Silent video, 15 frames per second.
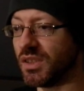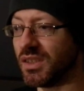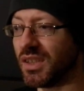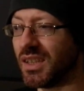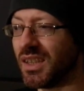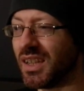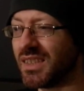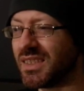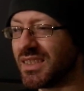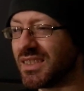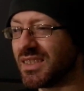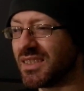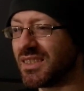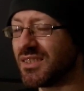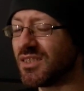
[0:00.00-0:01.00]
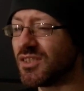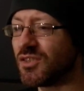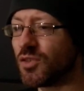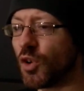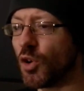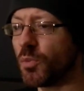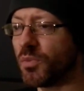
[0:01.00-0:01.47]
And it's just a
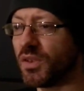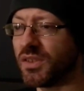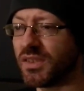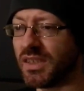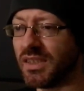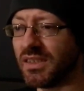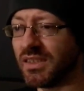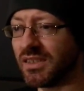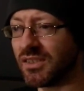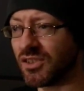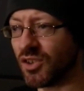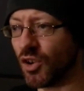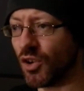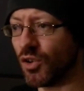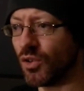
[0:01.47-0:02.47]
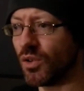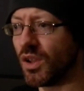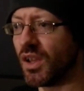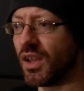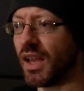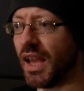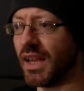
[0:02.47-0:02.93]
trope that's in this show
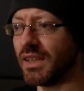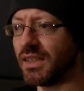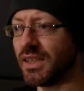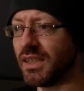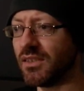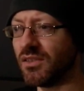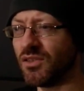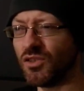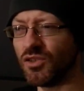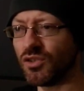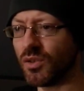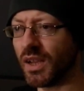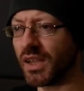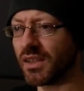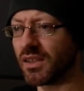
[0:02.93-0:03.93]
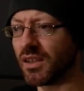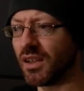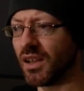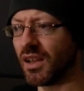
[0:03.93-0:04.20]
and in New Trek.